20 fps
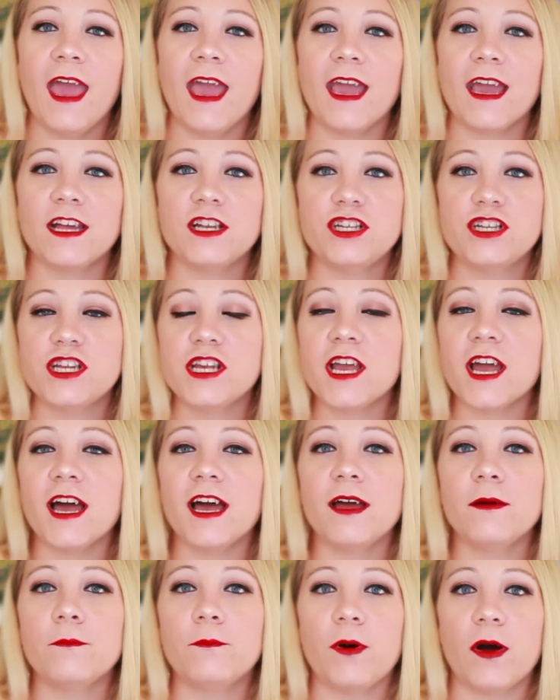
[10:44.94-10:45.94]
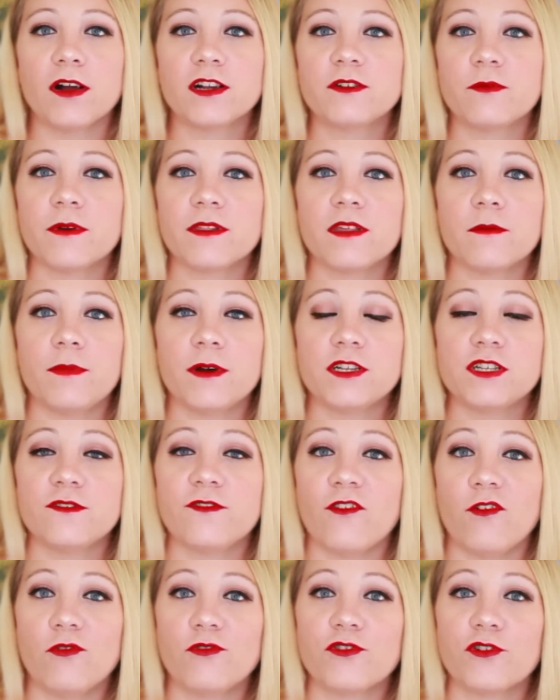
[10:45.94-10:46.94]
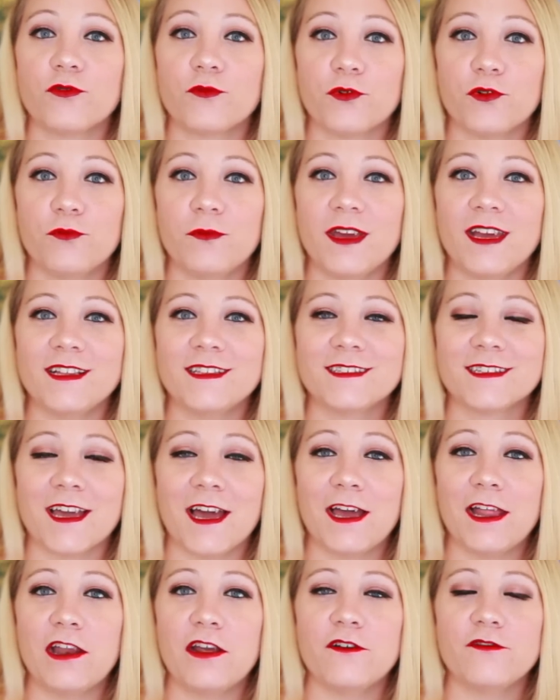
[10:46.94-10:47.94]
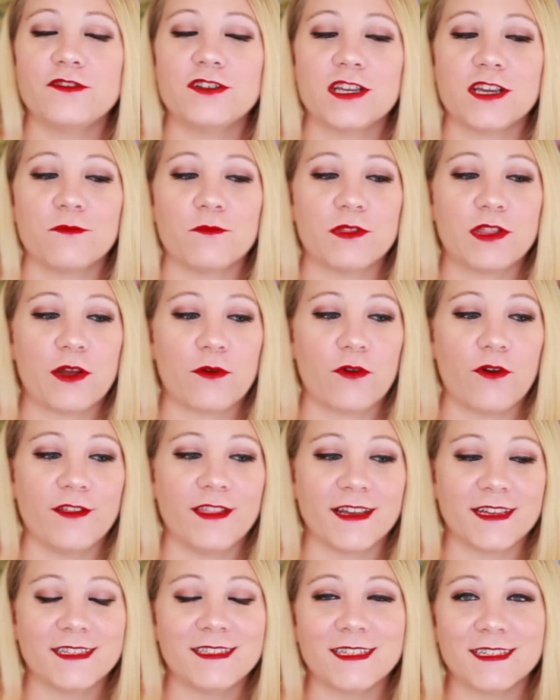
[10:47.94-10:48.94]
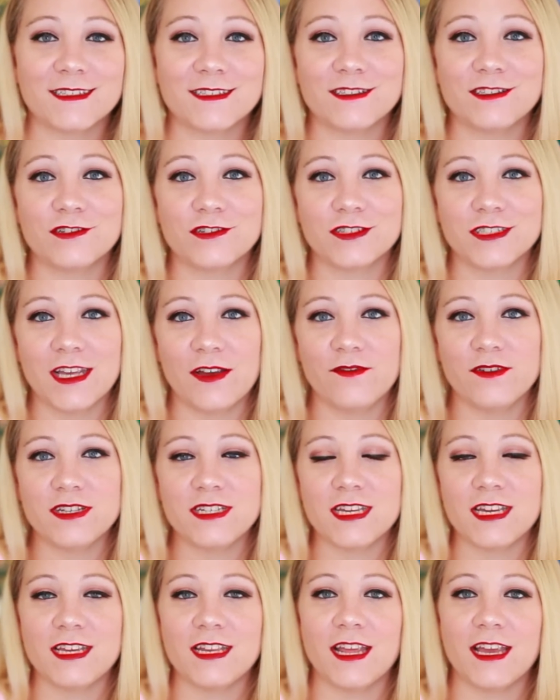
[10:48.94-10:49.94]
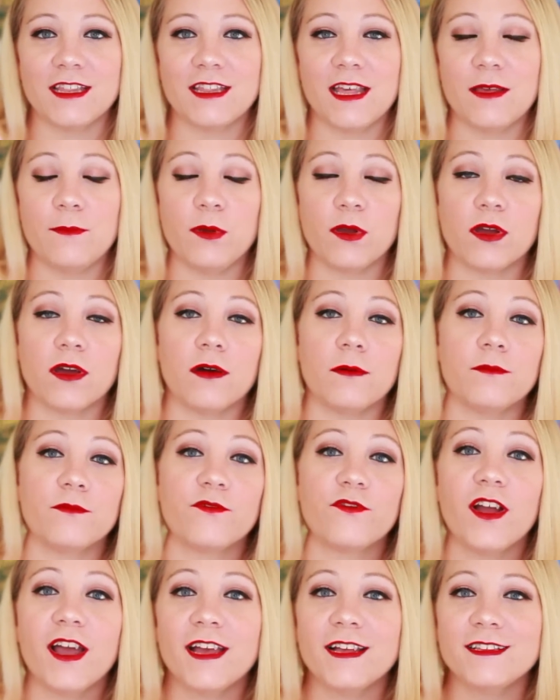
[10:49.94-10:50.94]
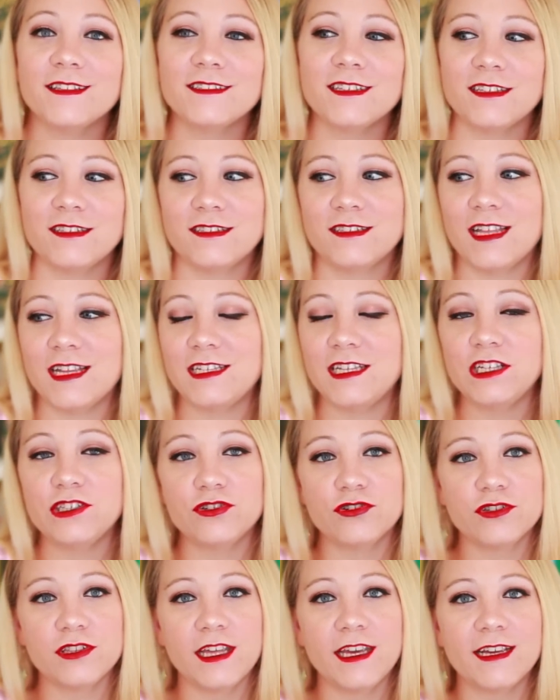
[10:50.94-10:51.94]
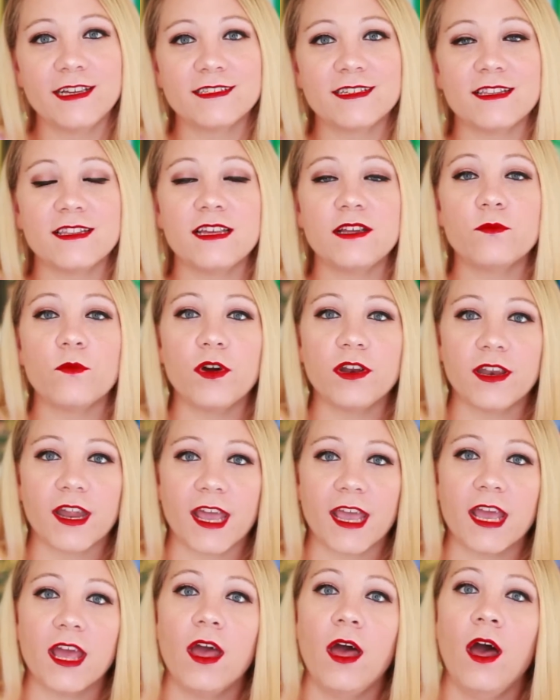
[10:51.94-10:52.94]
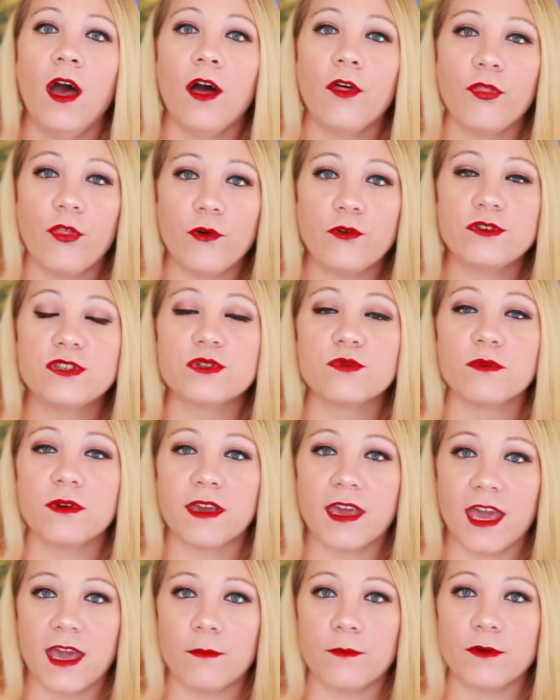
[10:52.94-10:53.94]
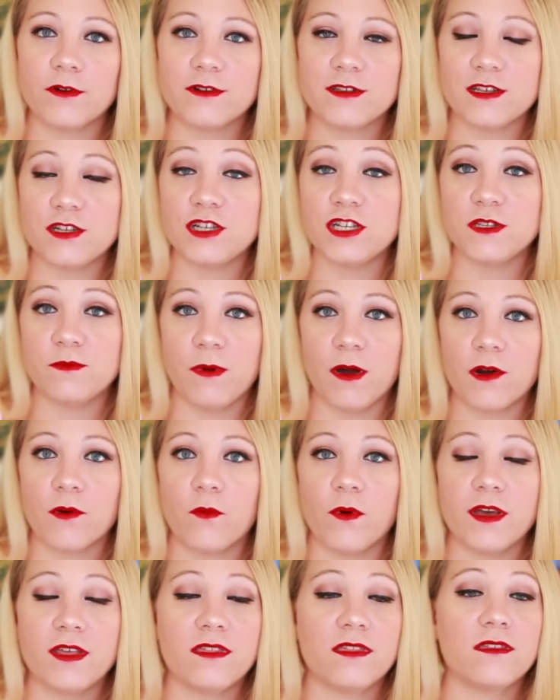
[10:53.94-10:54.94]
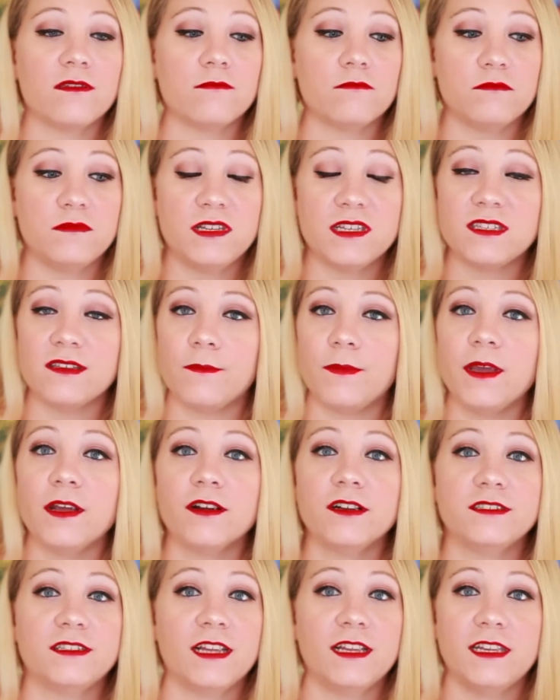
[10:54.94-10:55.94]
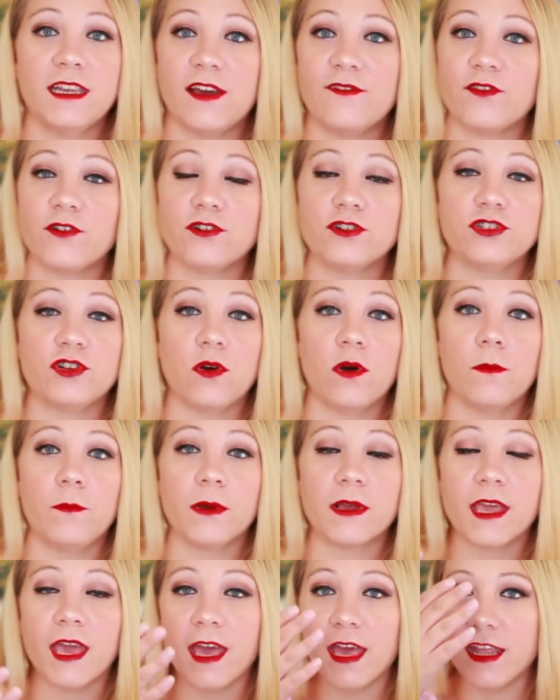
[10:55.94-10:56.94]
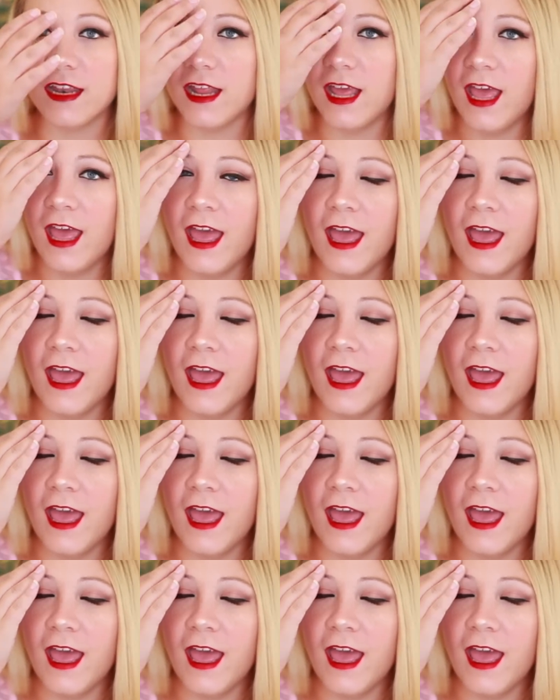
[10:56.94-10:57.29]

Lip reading: and she got bunked with a bunch of older roommates, kind of. They were all like 16 or 17, and they become friends, and they teach her things, and then one night, those three campers that she's bunked with disappears. They never show up again,